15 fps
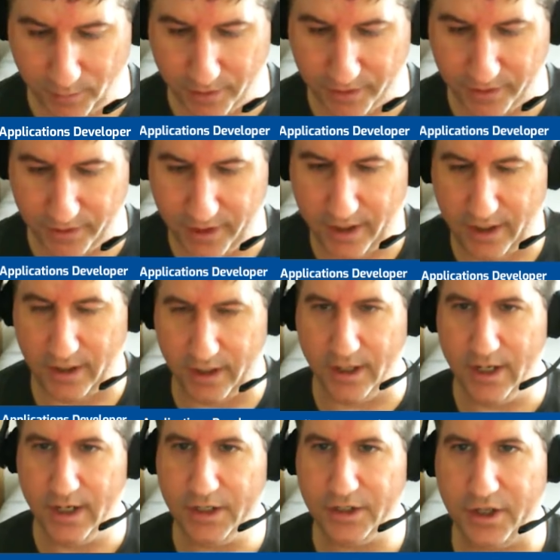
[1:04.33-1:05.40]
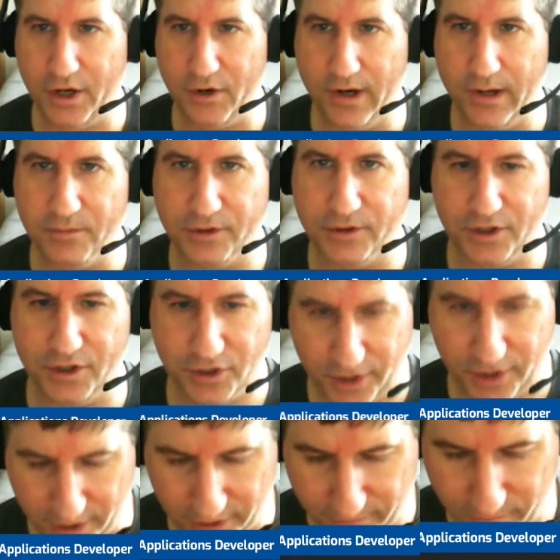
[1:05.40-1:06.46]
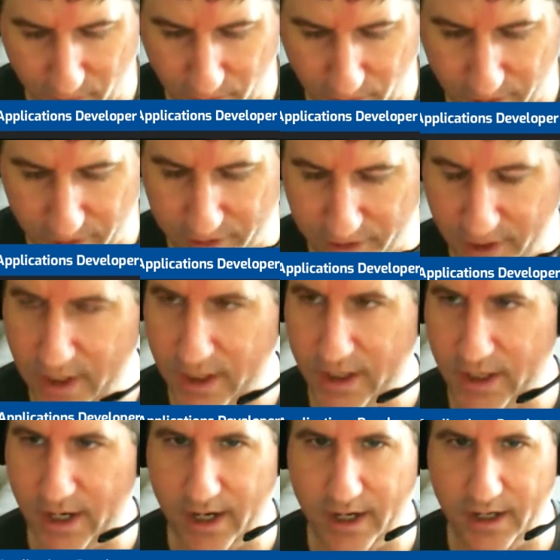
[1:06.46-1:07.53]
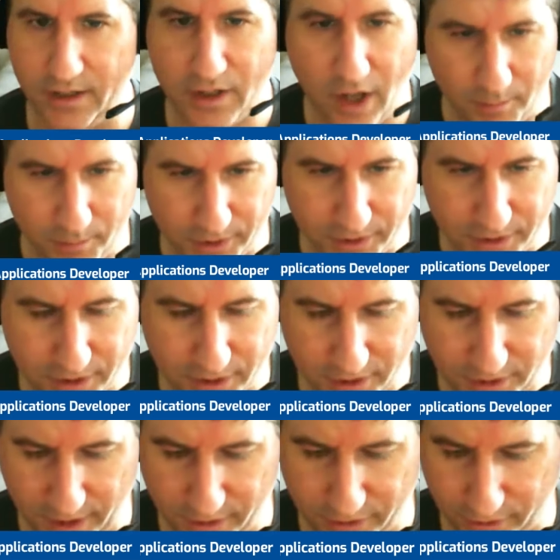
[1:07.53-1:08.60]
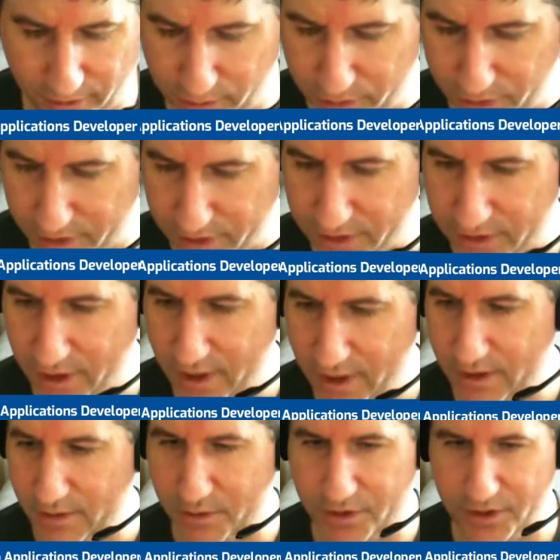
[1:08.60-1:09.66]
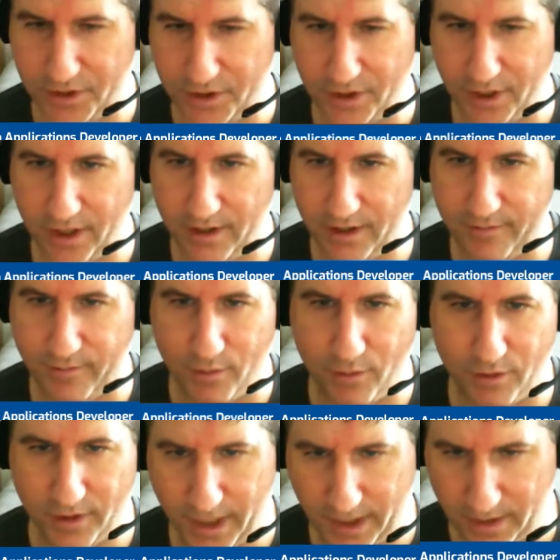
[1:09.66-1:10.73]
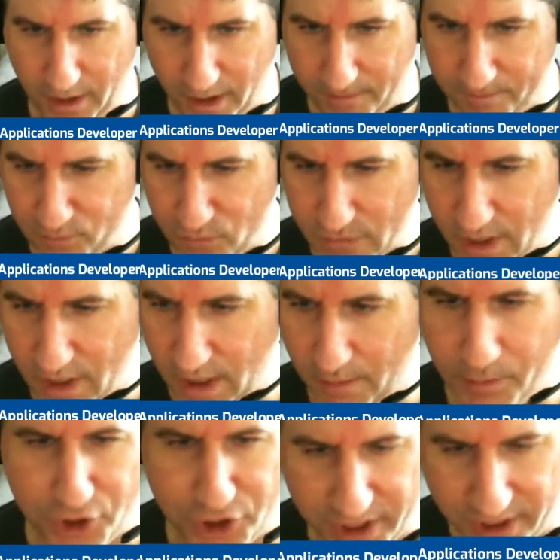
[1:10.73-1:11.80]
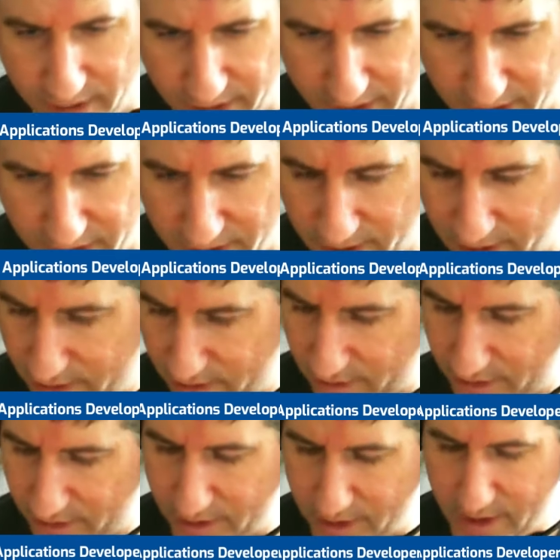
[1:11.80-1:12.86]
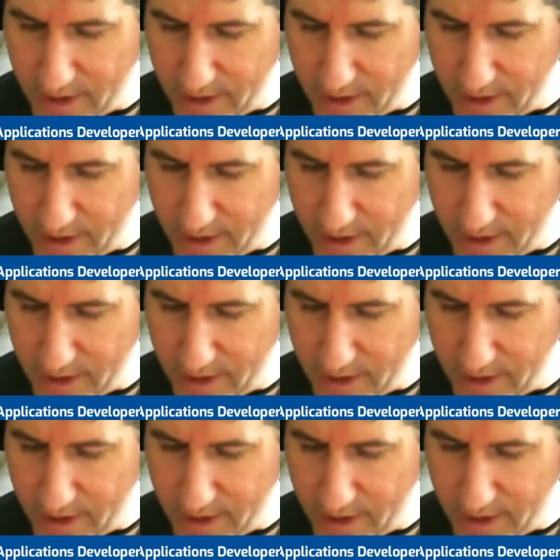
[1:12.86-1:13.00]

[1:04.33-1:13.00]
with CRM, such as Salesforce and Compass Sales Solutions, which is for like machine leasing and such.